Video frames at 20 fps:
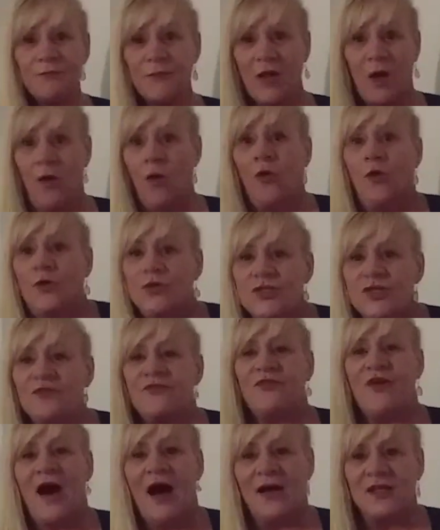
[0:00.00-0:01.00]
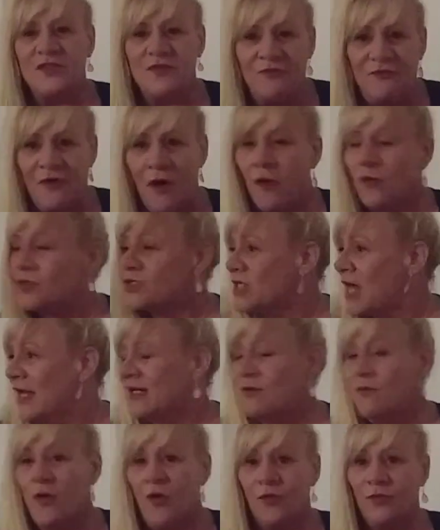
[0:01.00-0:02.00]
100,000 volts,
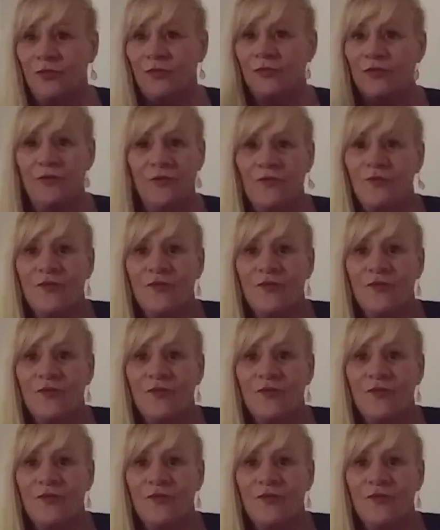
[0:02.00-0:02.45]
anyone,